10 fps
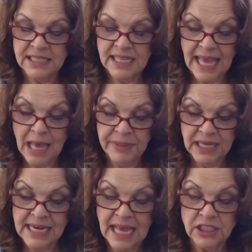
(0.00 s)
happy
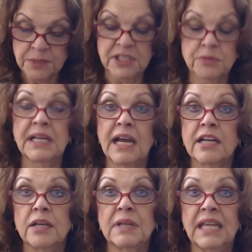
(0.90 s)
announcements
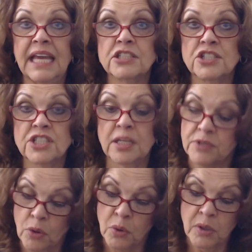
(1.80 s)
regarding relationships
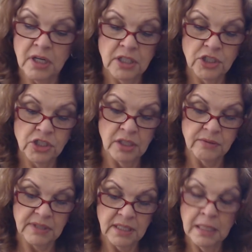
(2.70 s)
or
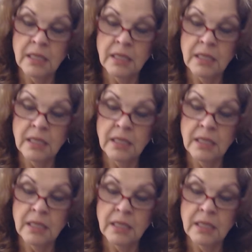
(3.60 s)
children.